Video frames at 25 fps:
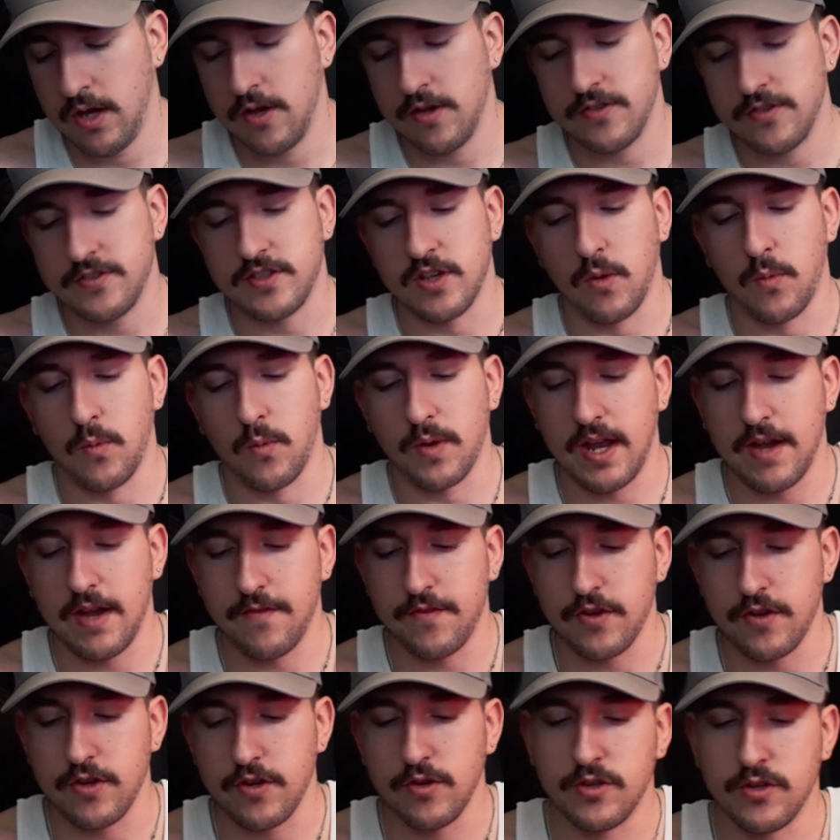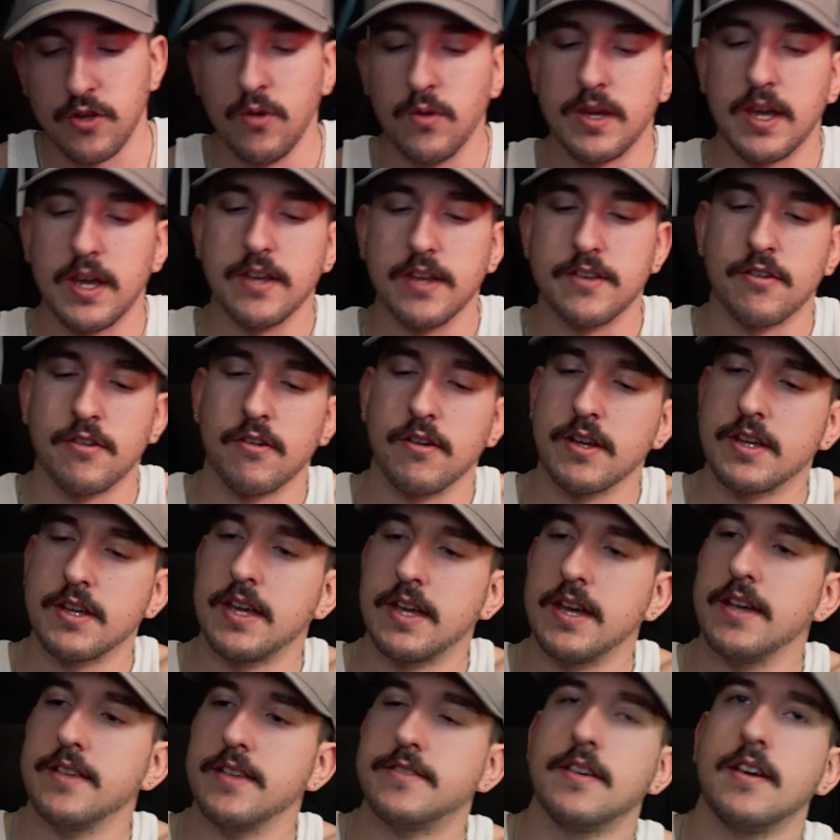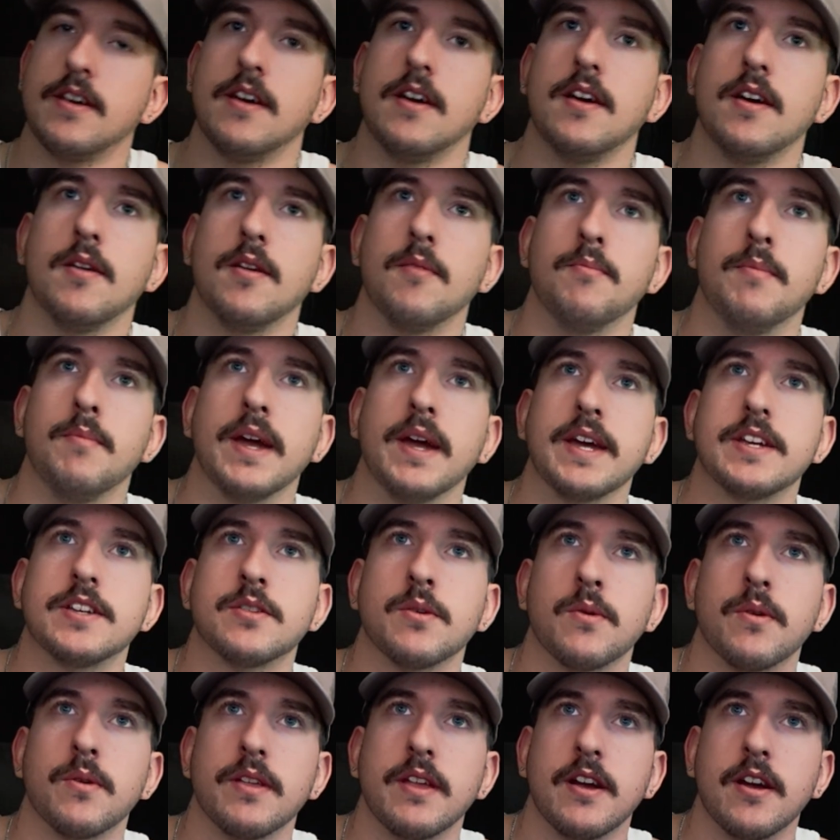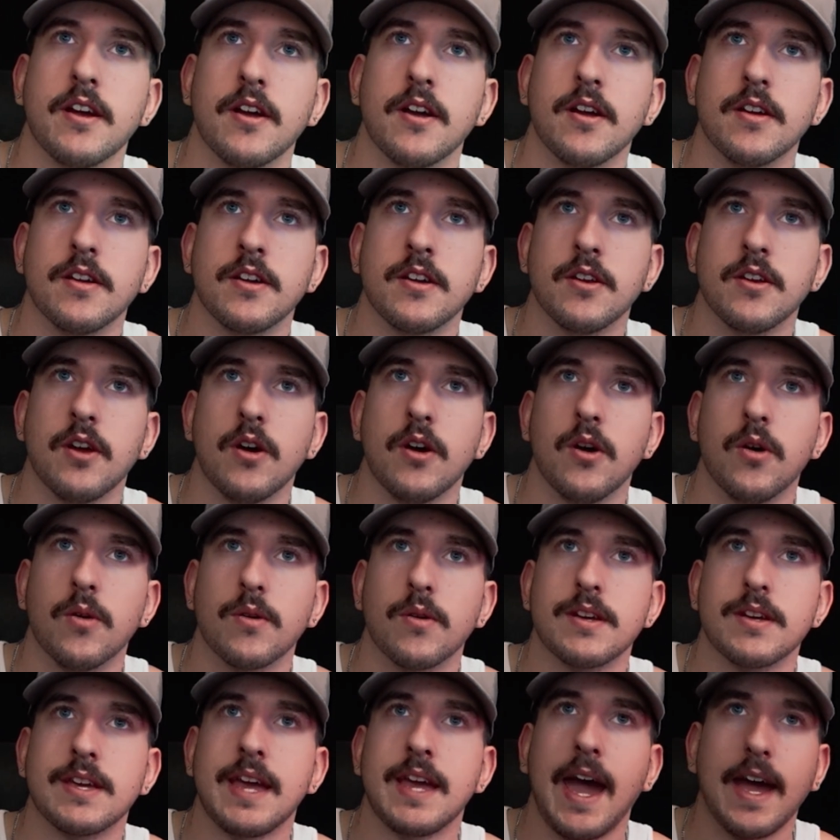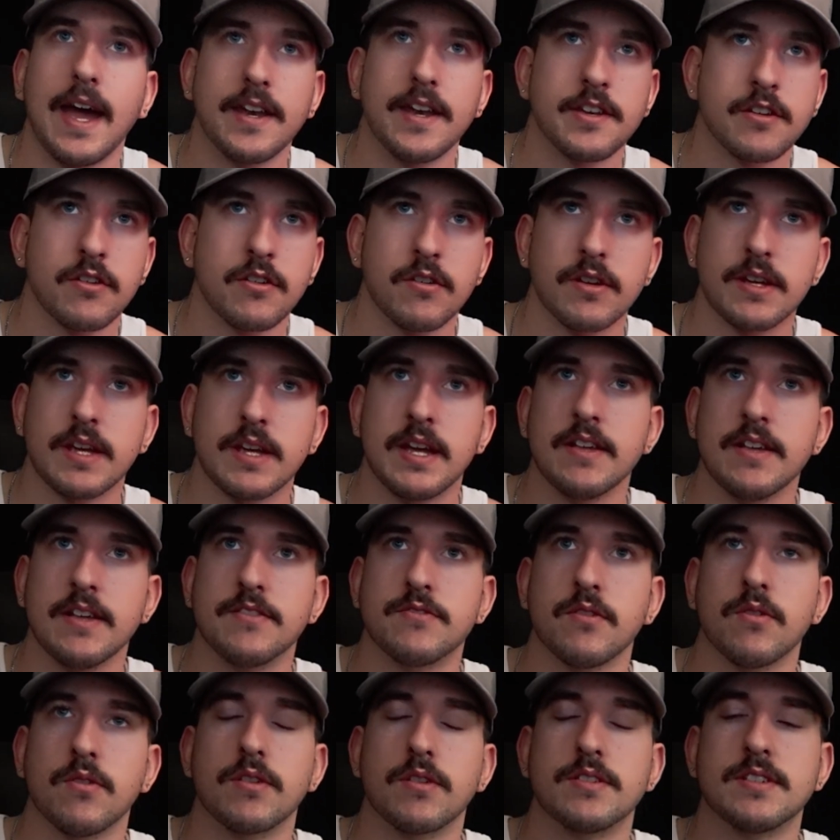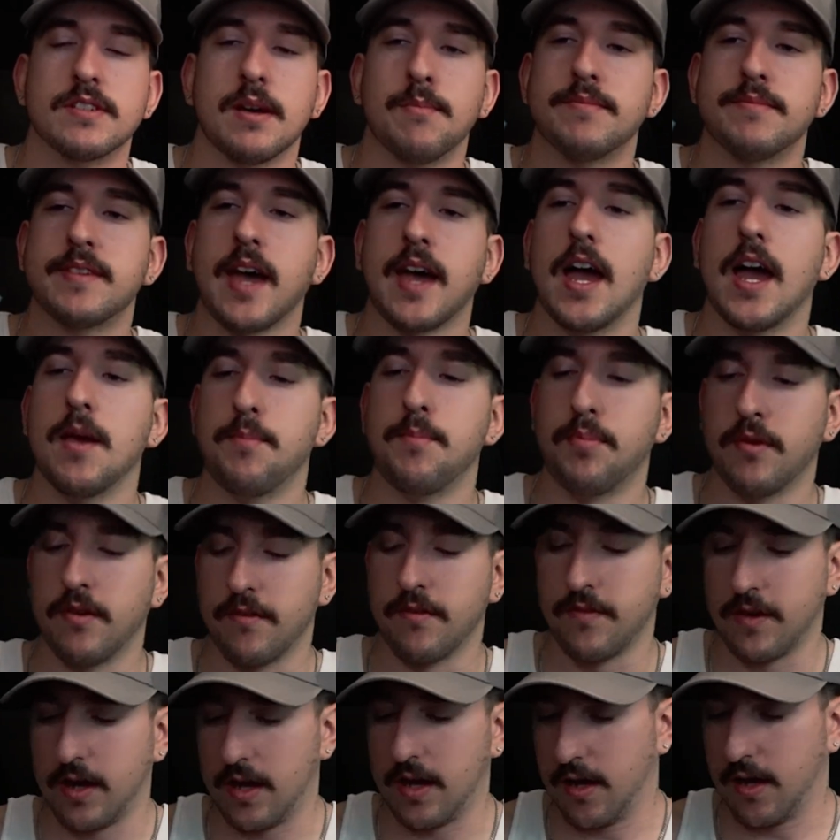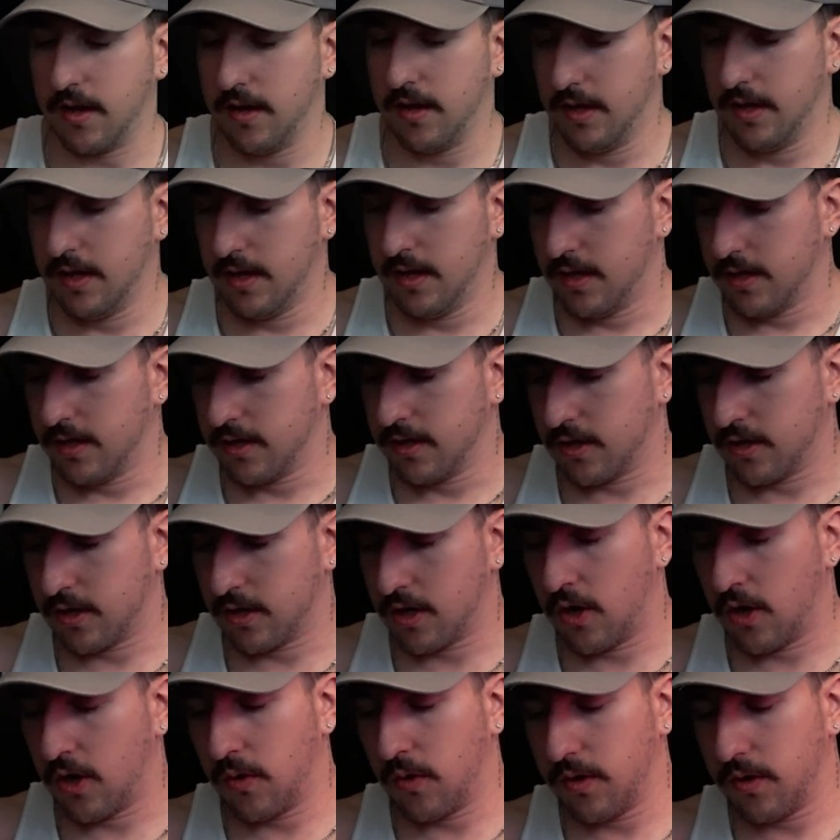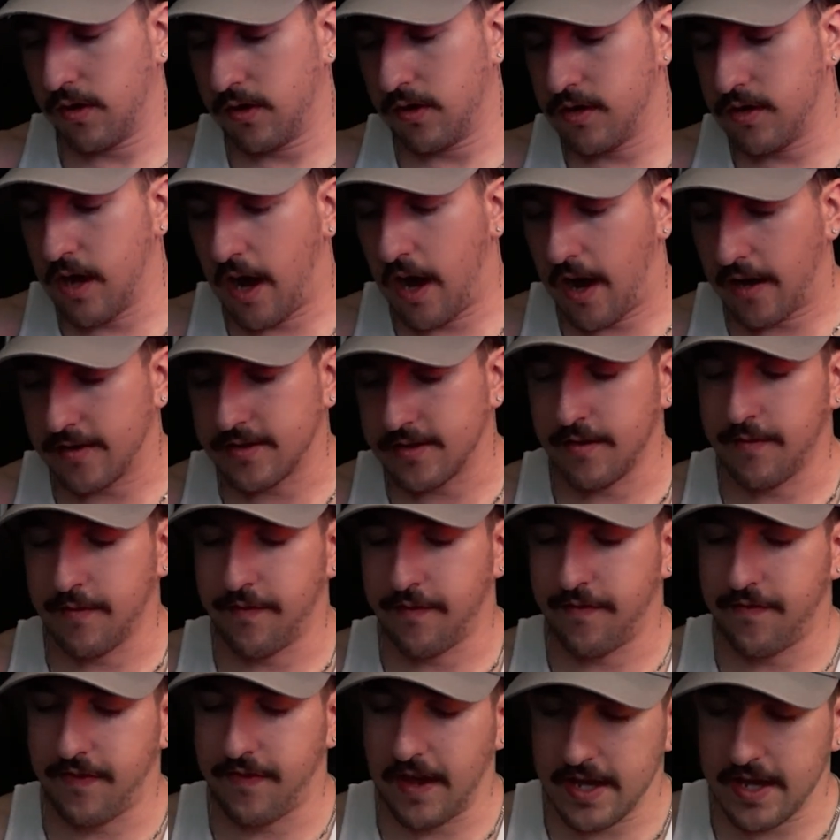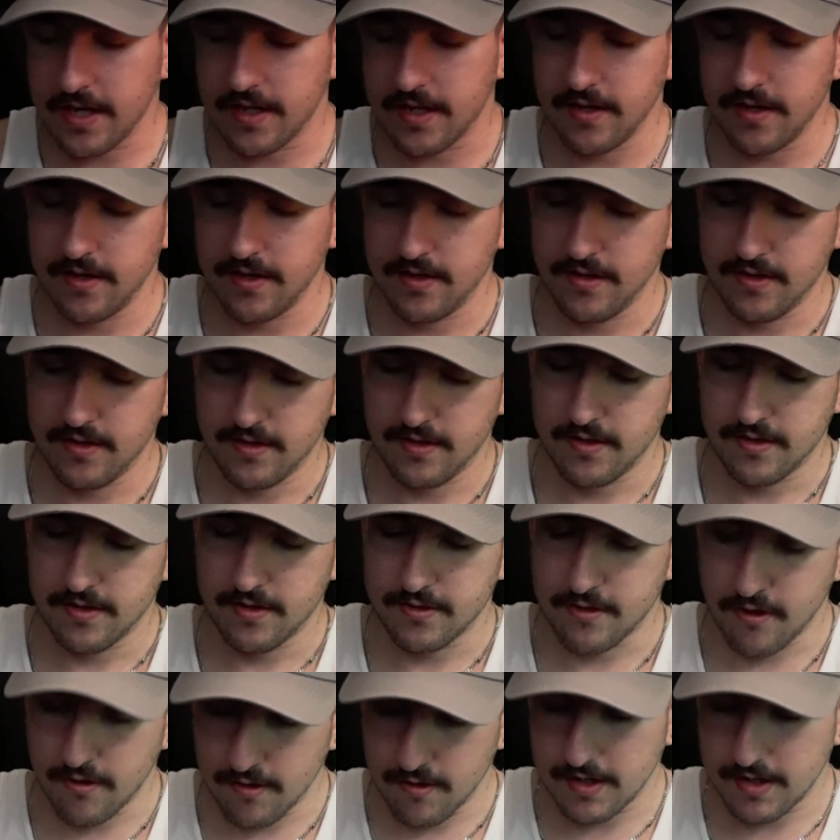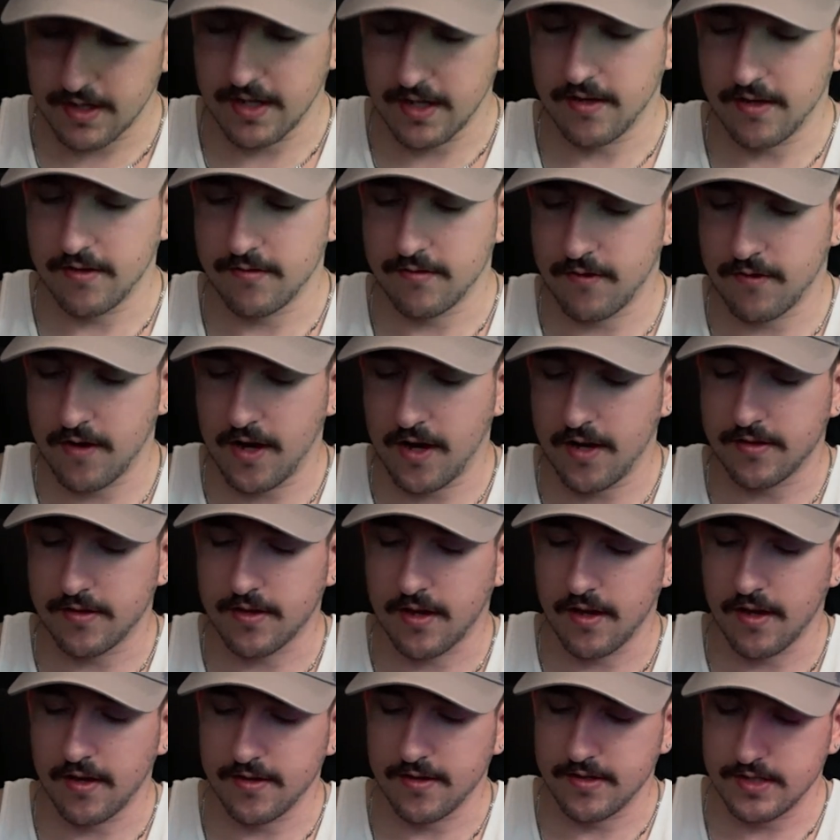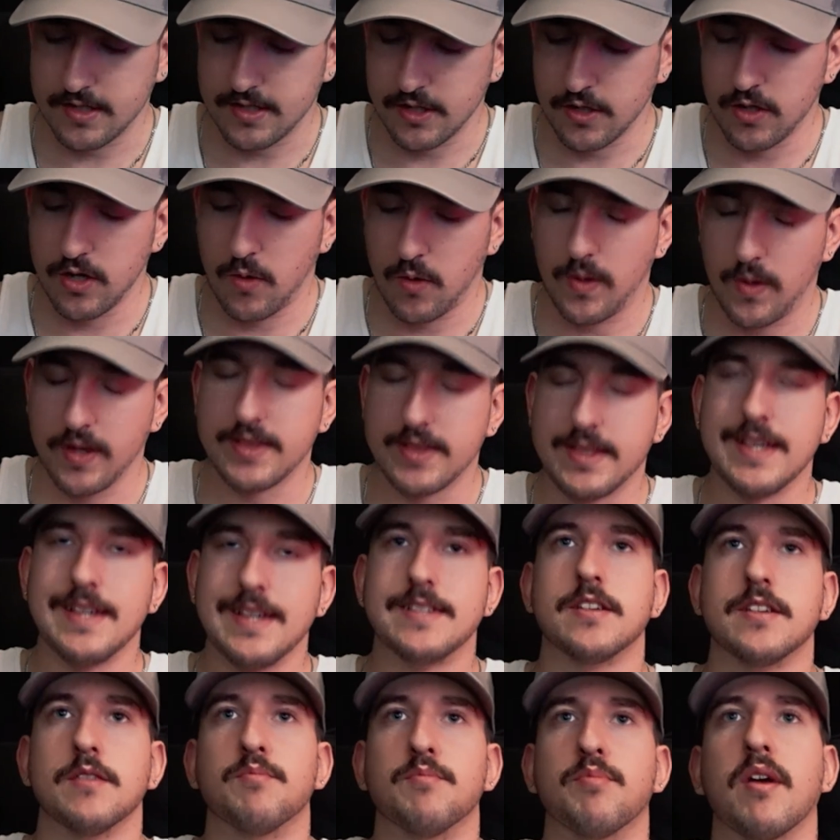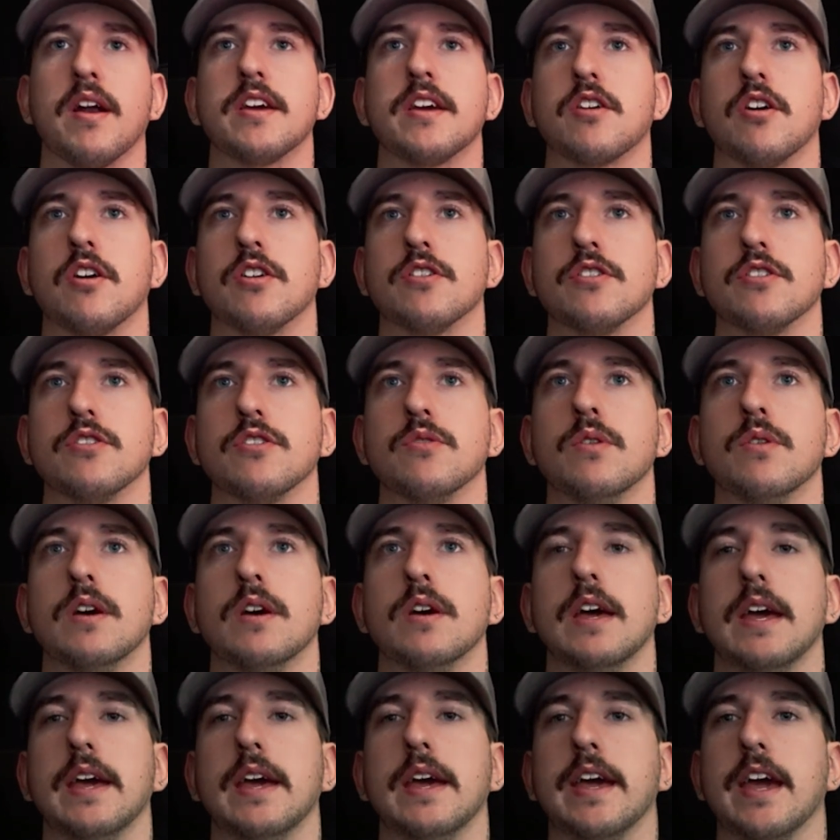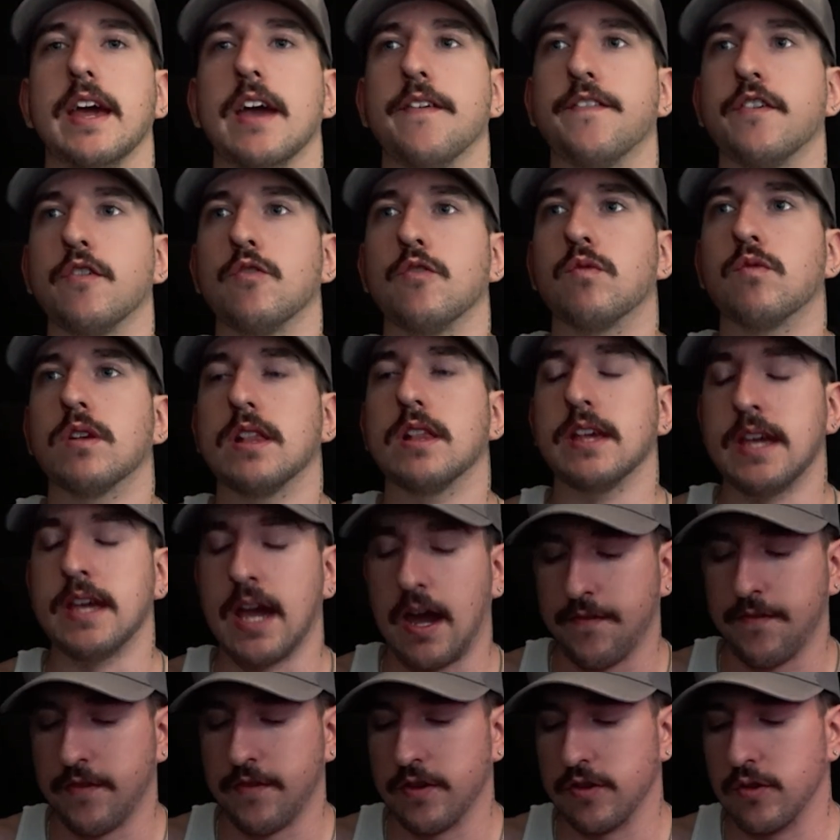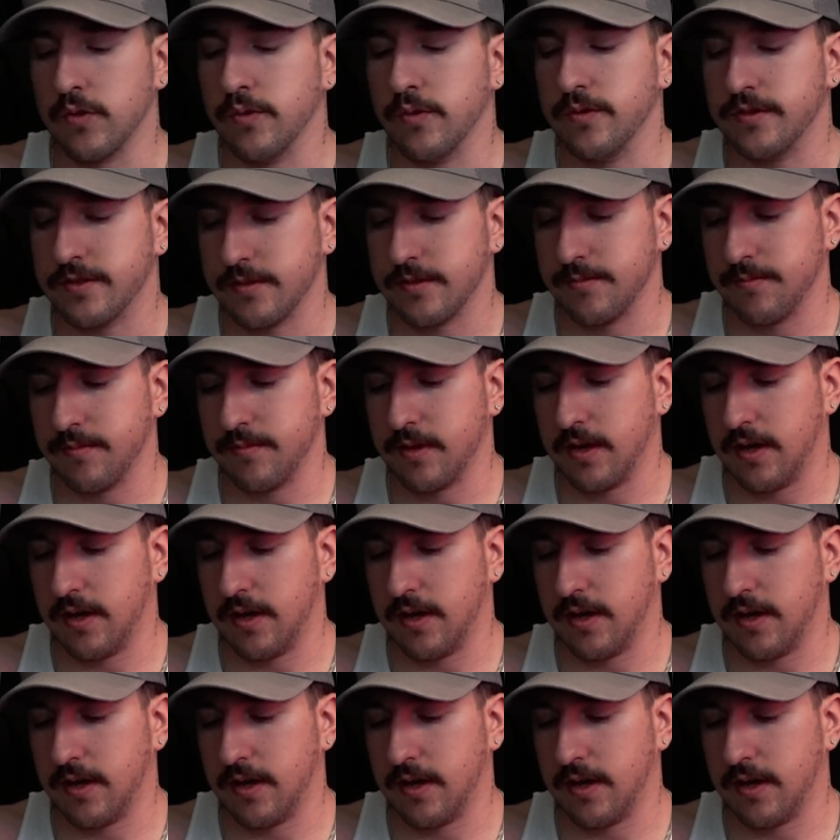So whenever you do get tourniquets, make sure they're, you know, cat tourniquets or some type of, you know, not fake tourniquet, right? Because you don't want these to break on you if you really have to use them.